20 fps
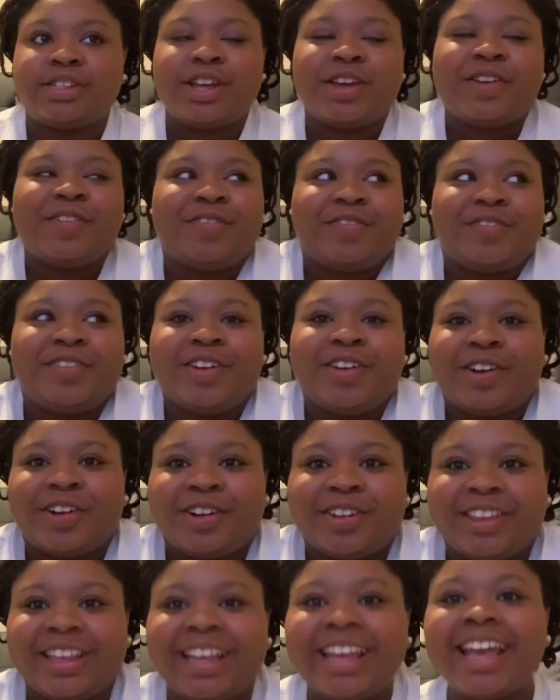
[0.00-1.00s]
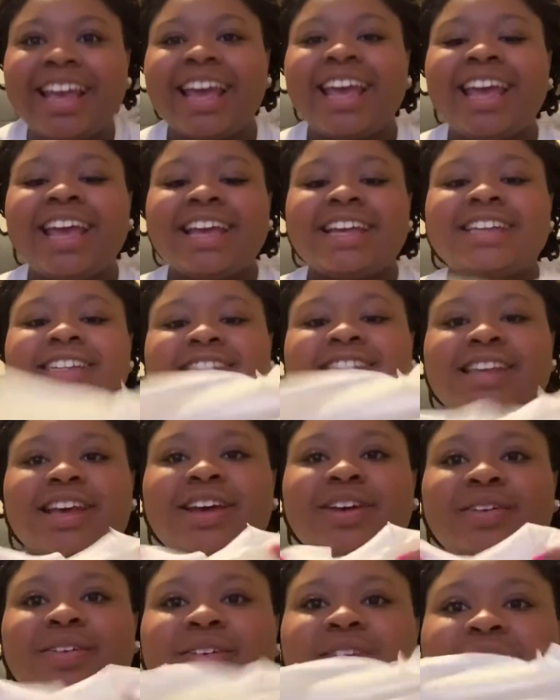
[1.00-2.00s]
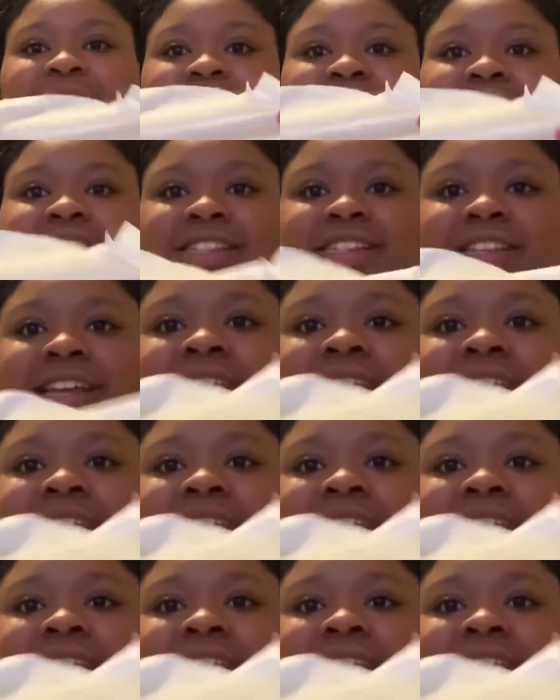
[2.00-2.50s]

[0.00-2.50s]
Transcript: stuff early. So they're just